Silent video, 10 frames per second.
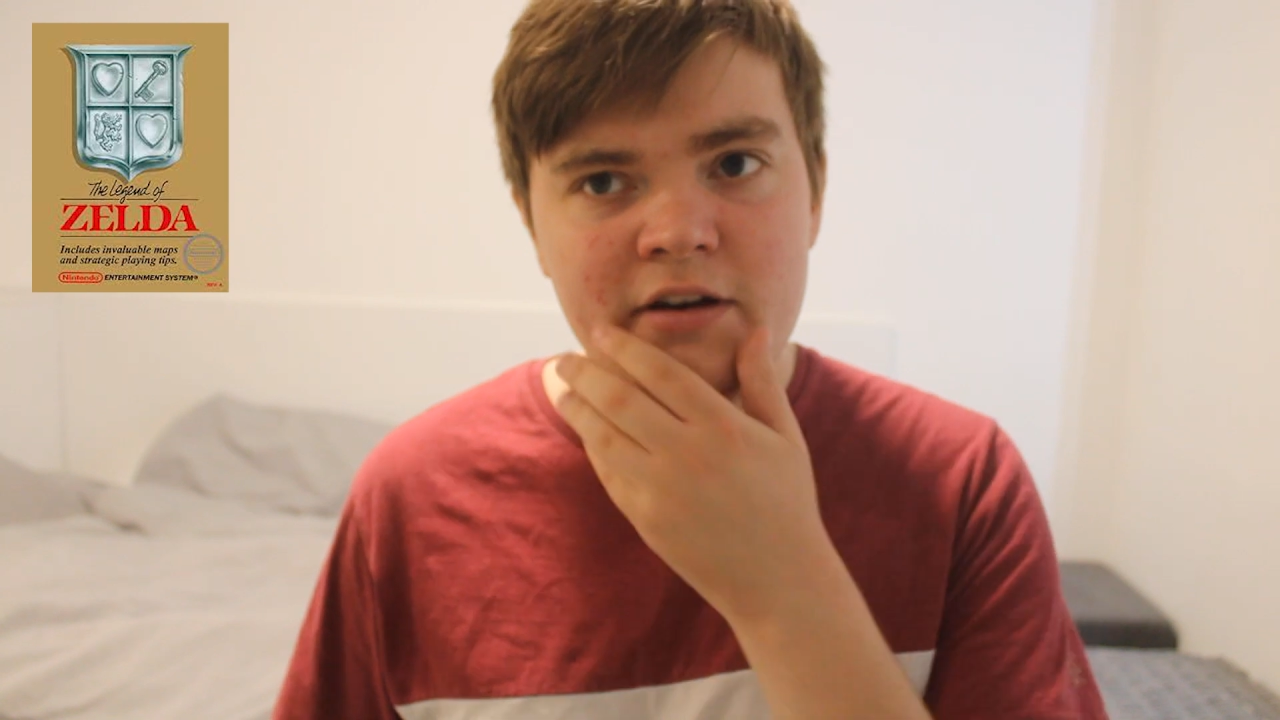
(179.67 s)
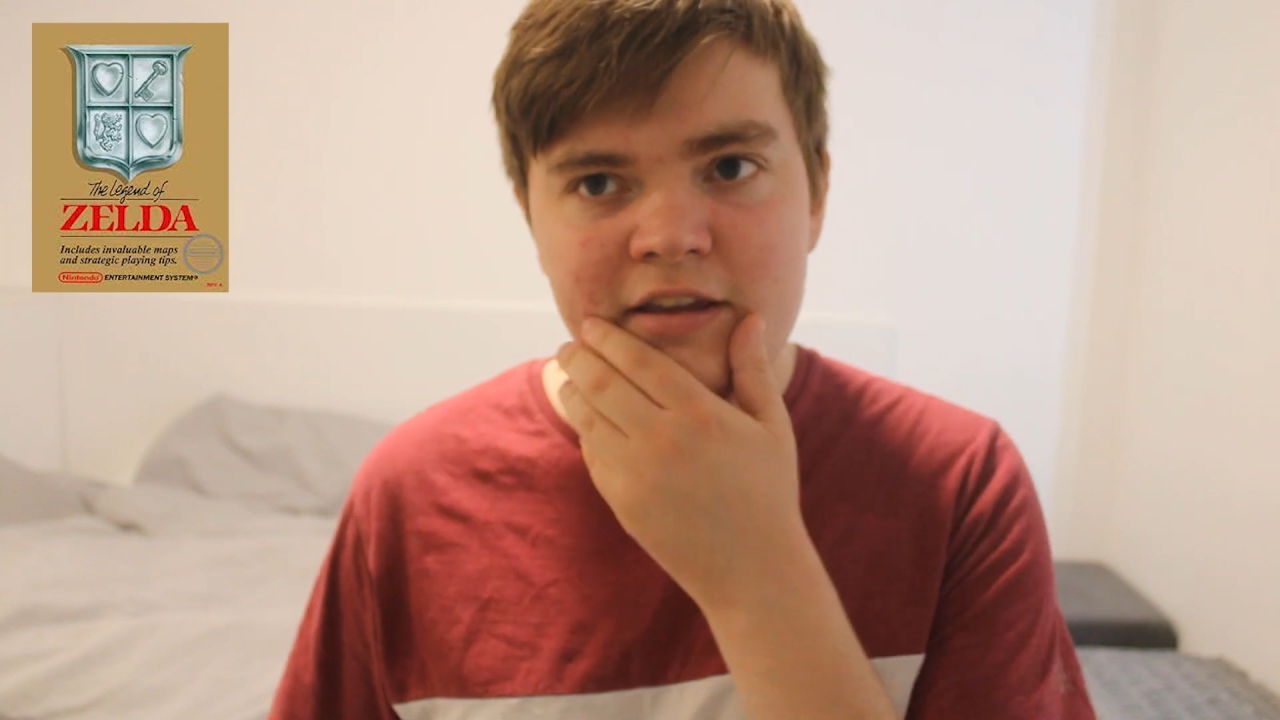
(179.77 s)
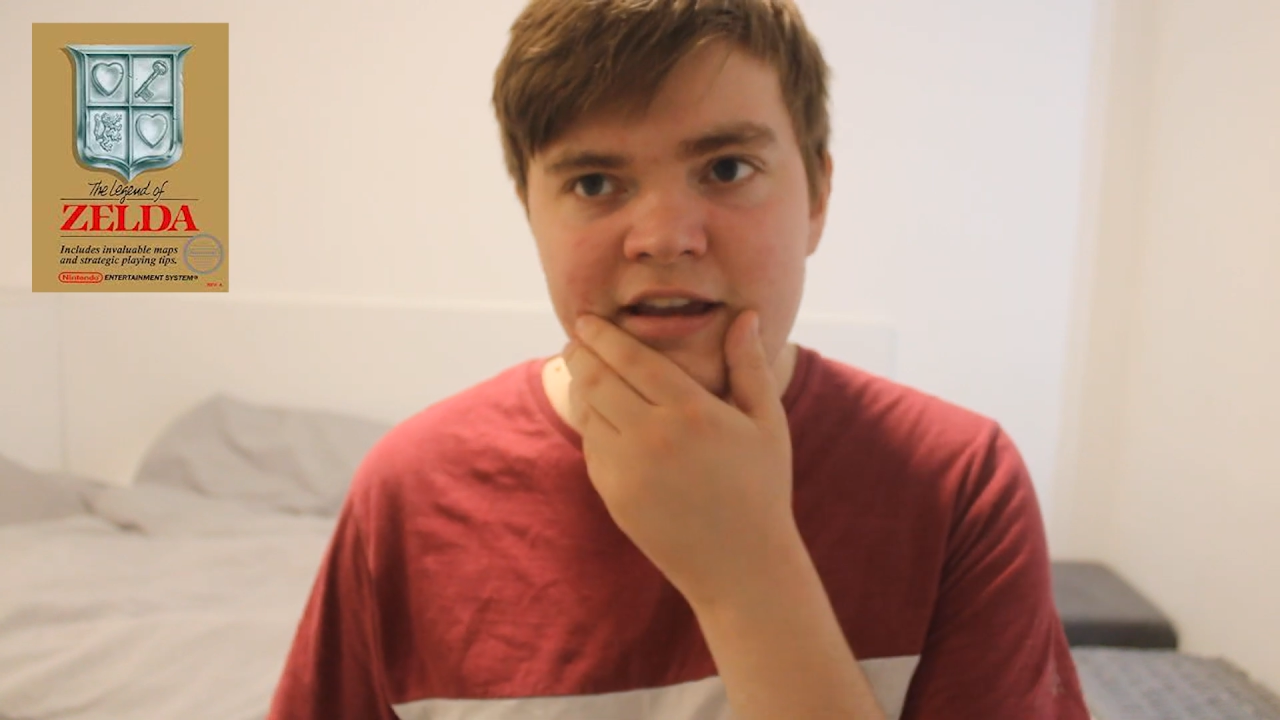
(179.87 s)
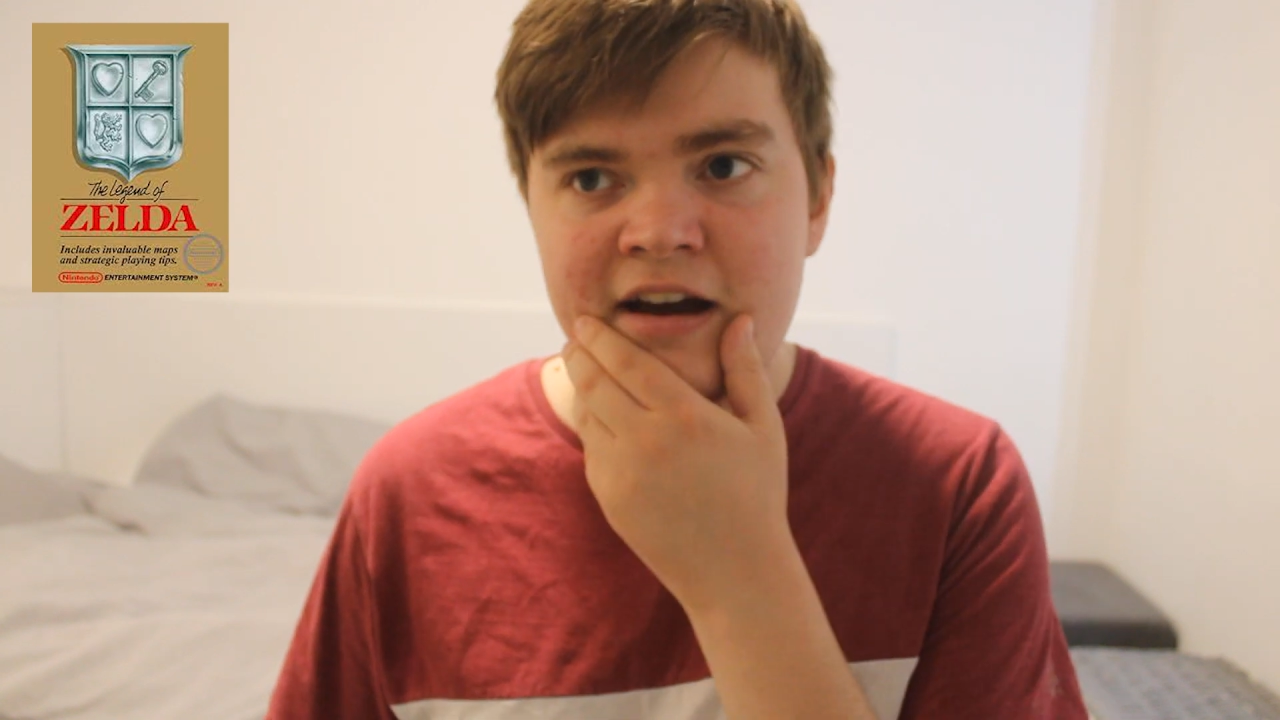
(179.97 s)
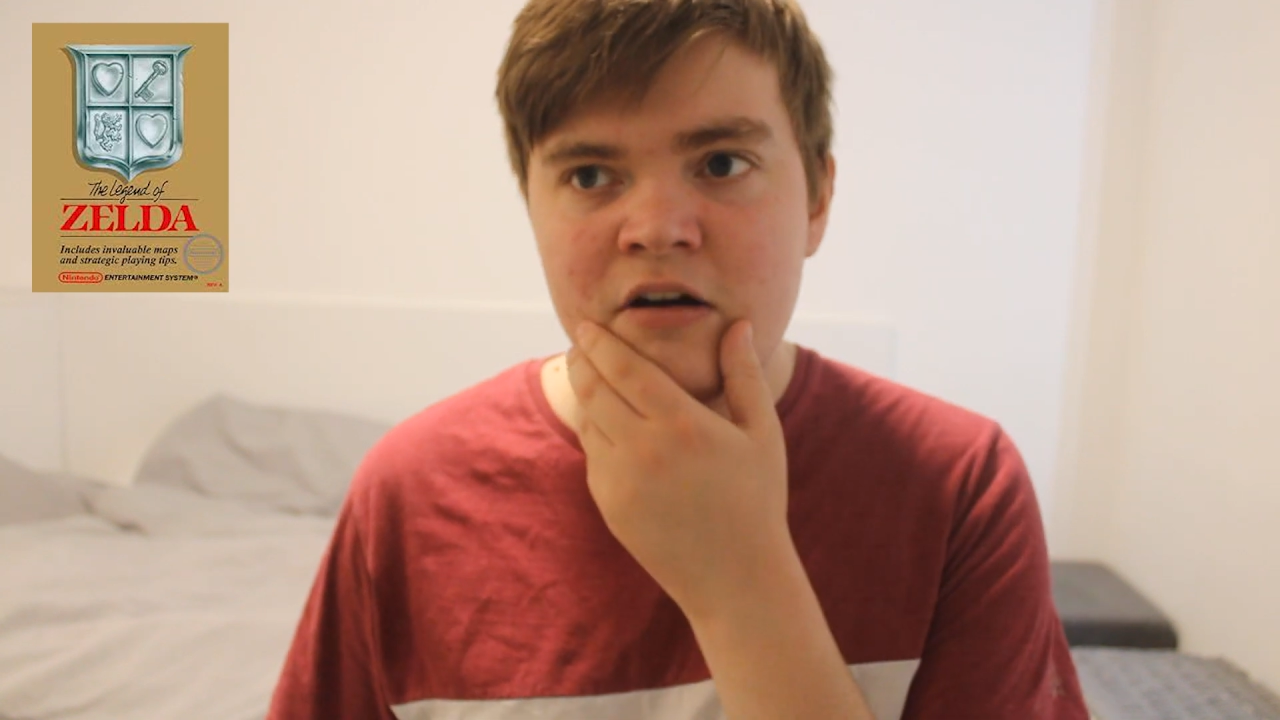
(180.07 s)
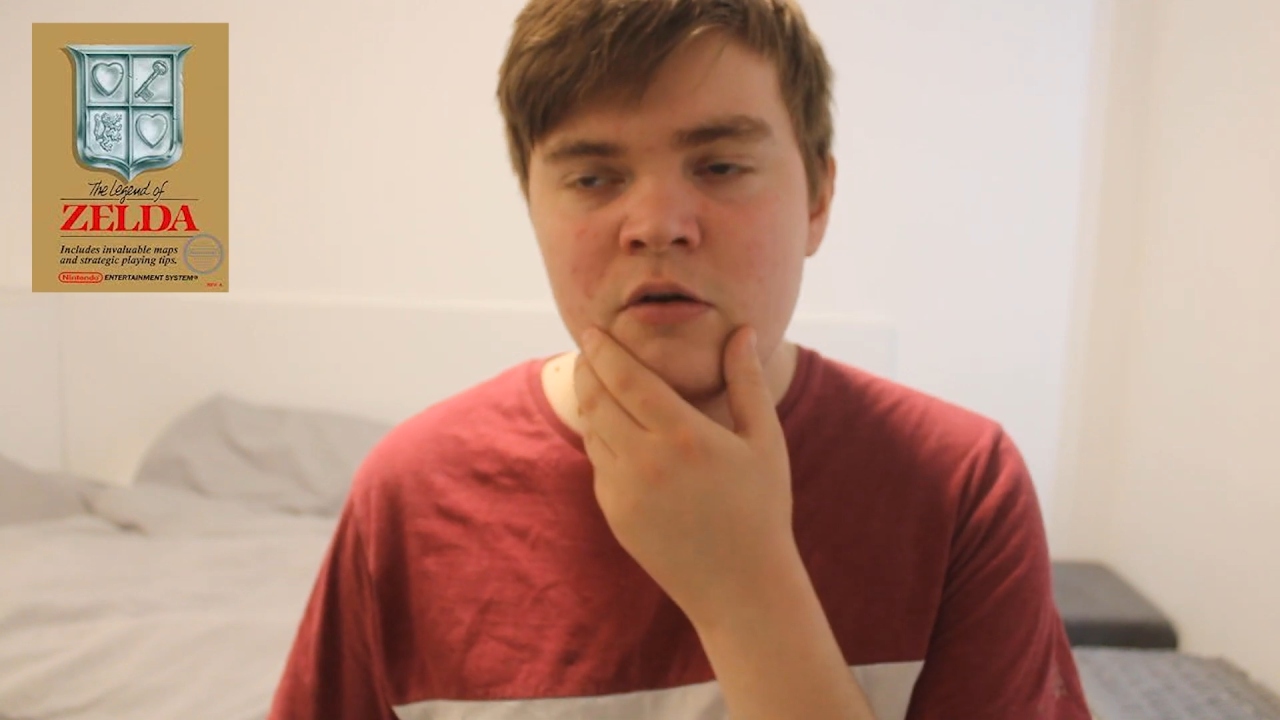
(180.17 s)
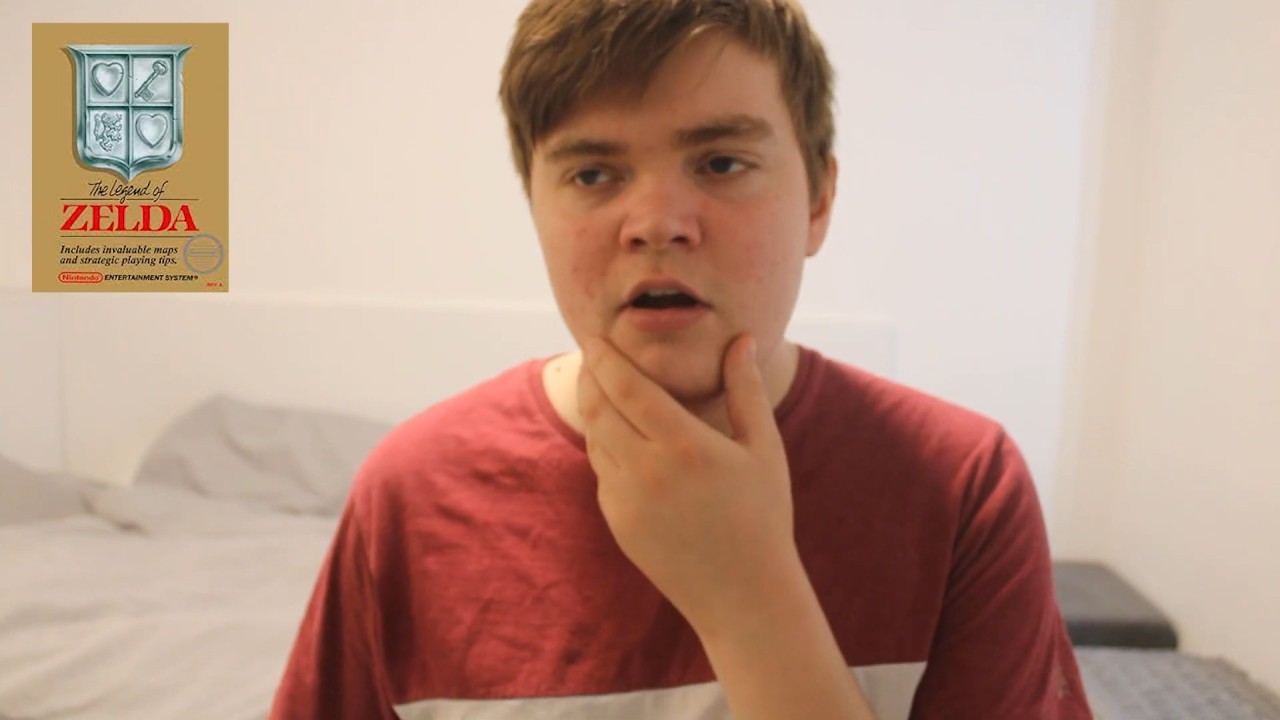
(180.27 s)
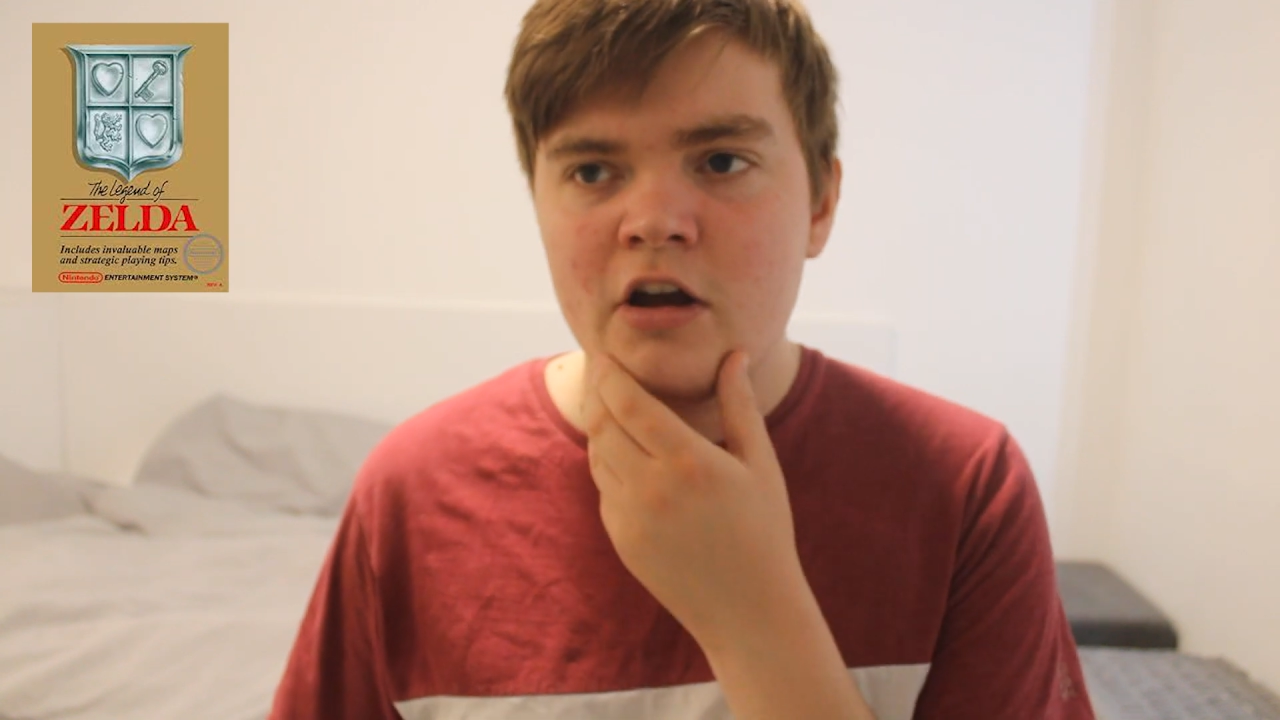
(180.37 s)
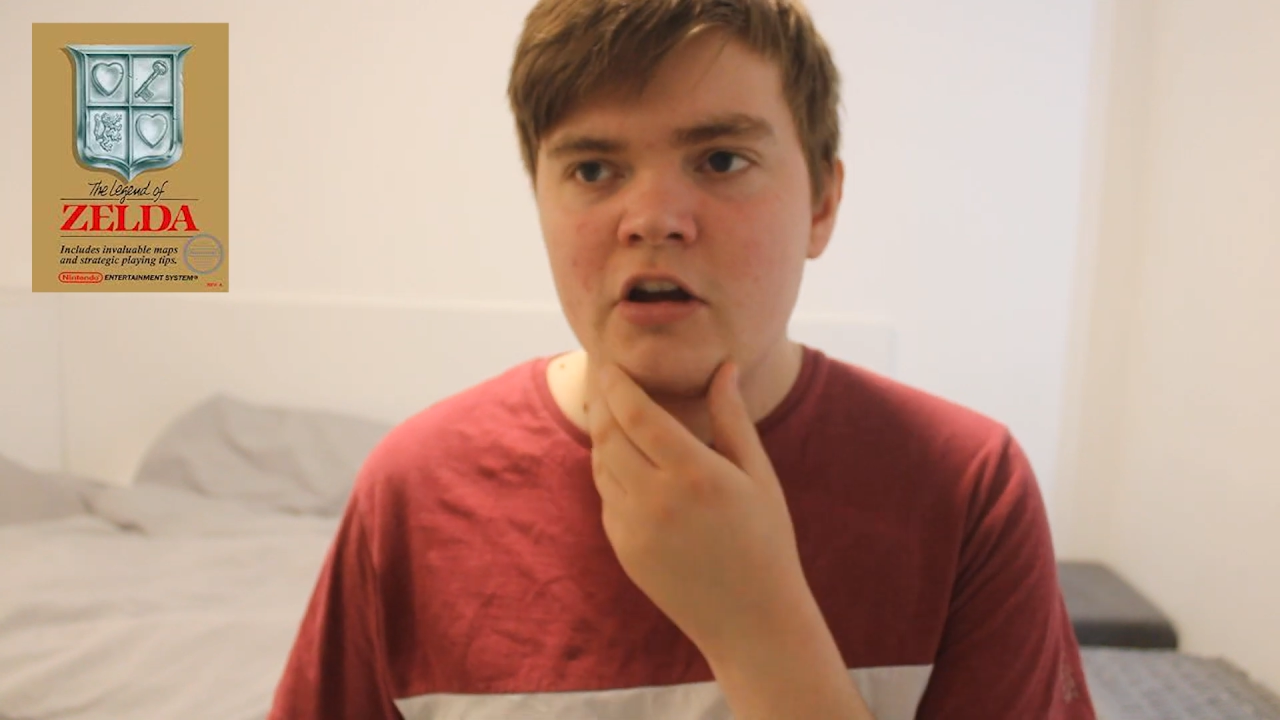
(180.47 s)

to see how